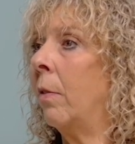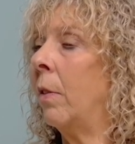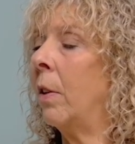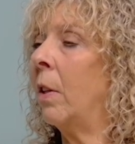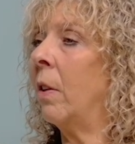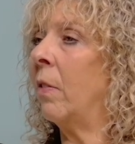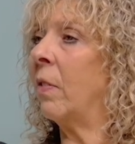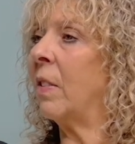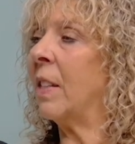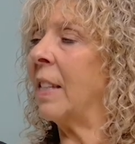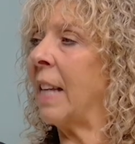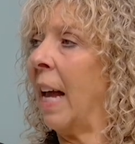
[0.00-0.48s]

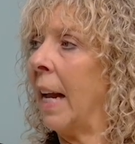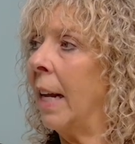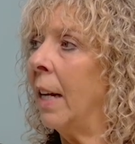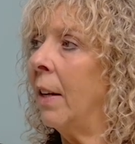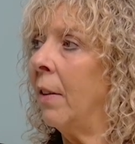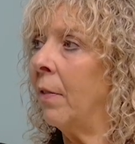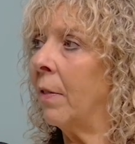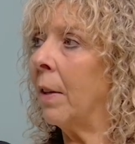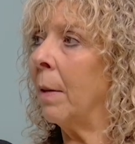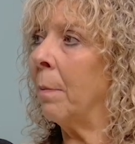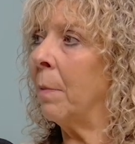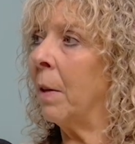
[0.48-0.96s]

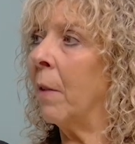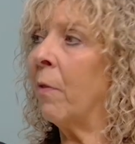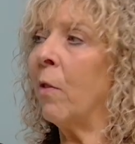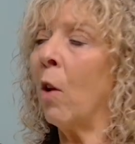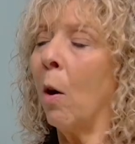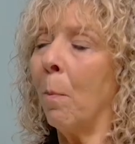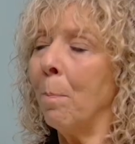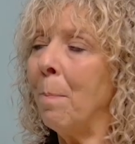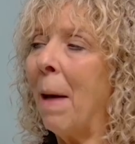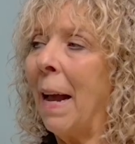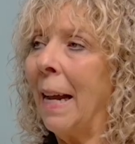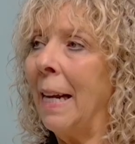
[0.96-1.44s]
saved him. You've
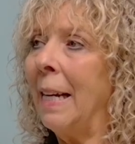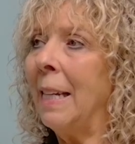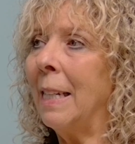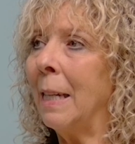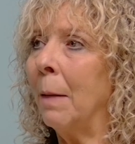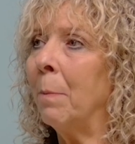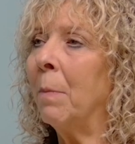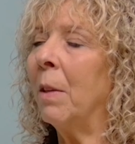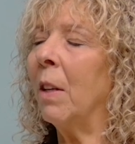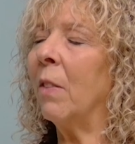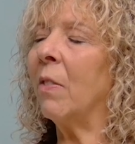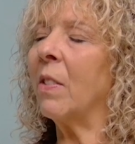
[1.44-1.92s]
not made
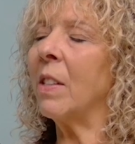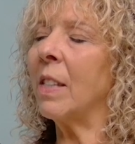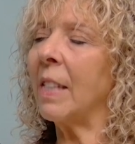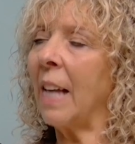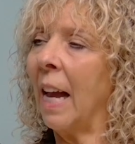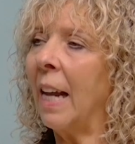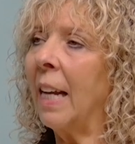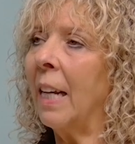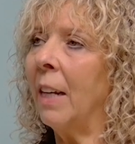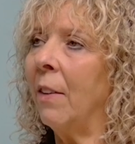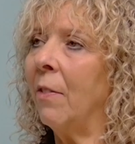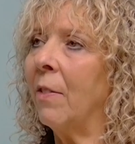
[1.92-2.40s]
him. You've
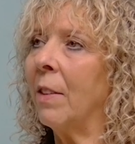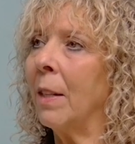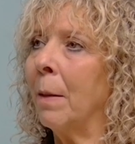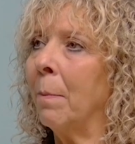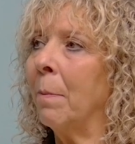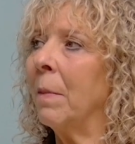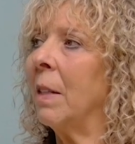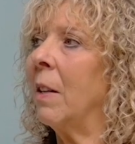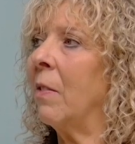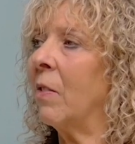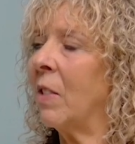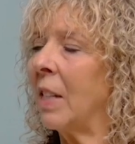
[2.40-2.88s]
saved
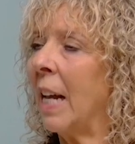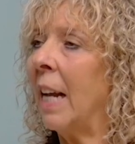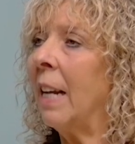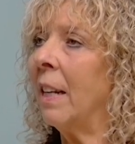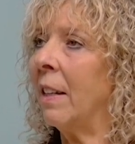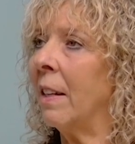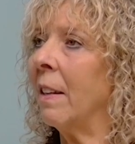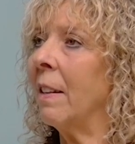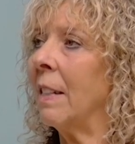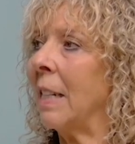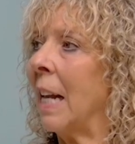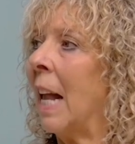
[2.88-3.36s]
him. You've
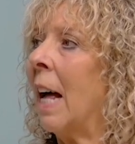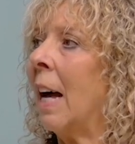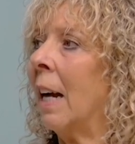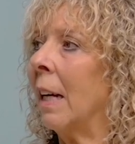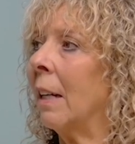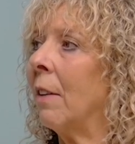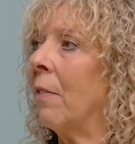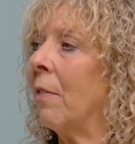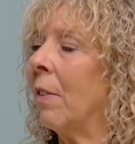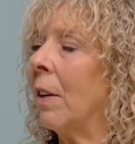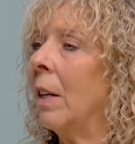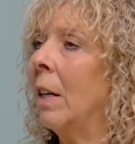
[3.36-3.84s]
saved his
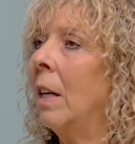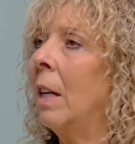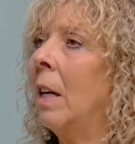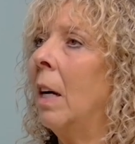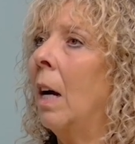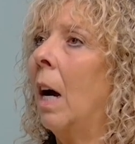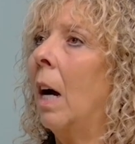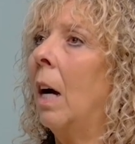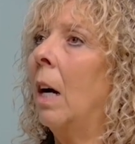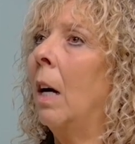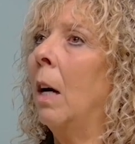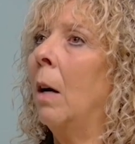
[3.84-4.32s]
life."
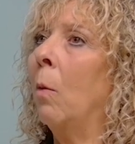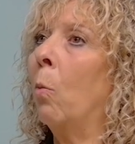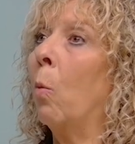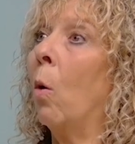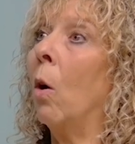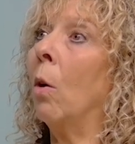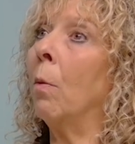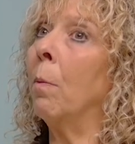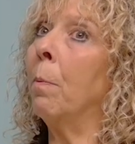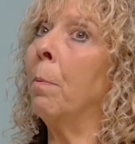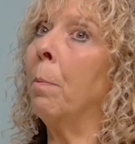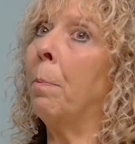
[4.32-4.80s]

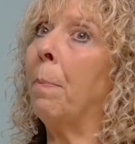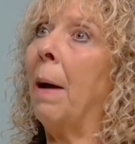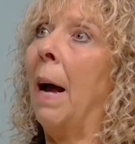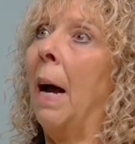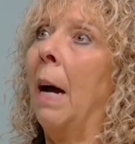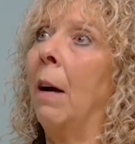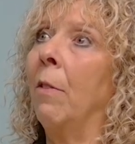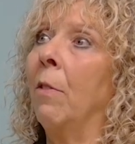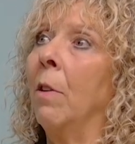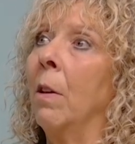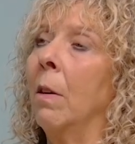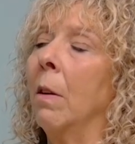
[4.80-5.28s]
One
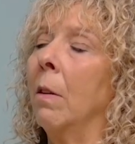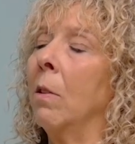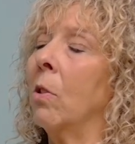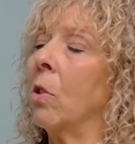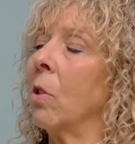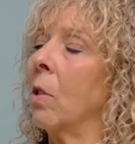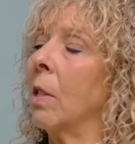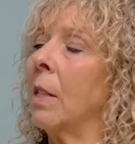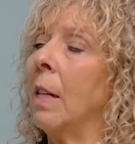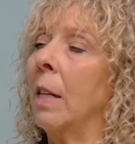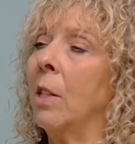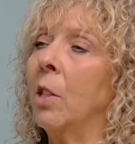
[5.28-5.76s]
parent
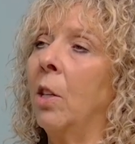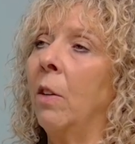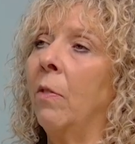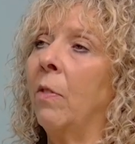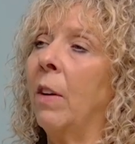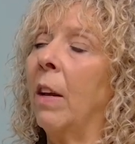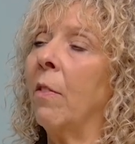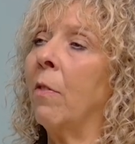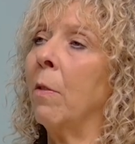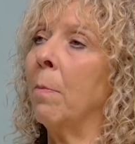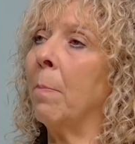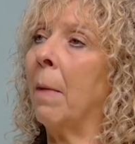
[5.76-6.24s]
just said, "You've
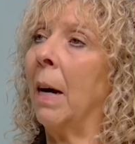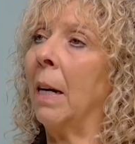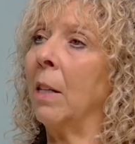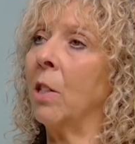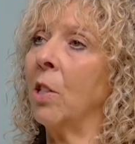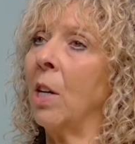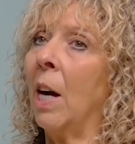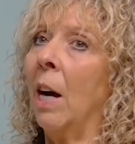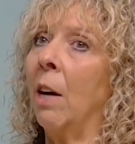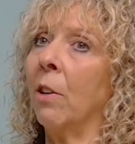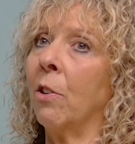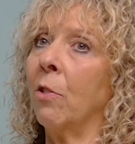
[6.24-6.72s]
given my
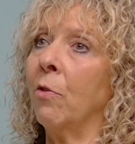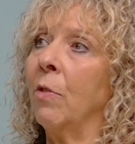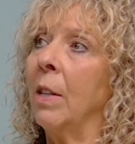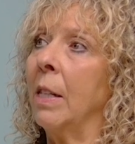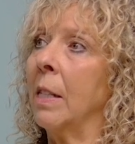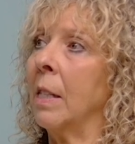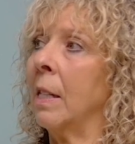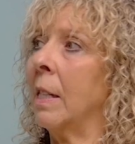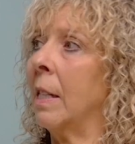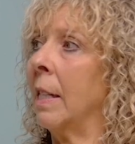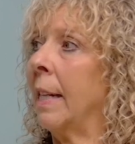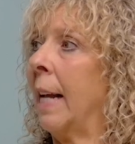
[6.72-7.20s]
child a
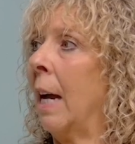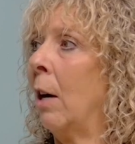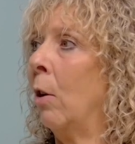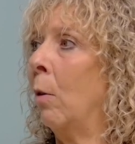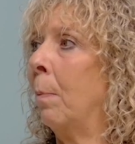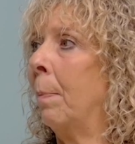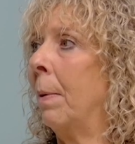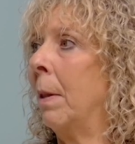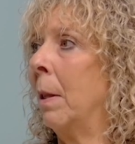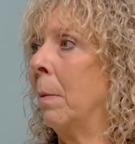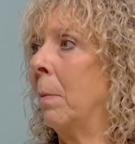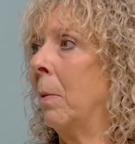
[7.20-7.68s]
reason to get
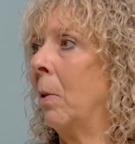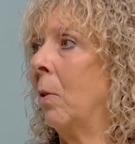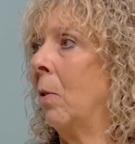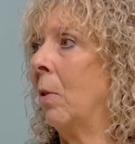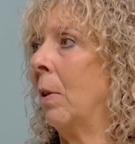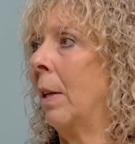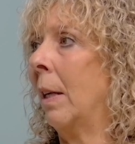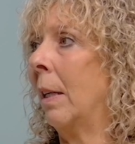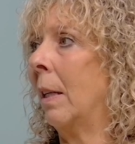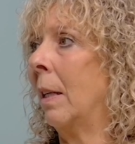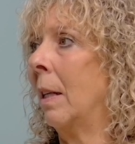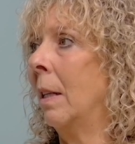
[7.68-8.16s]
up in the
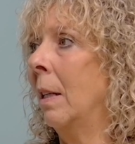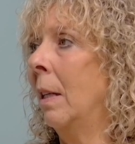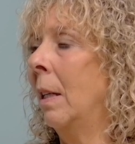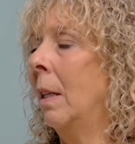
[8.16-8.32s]
morning."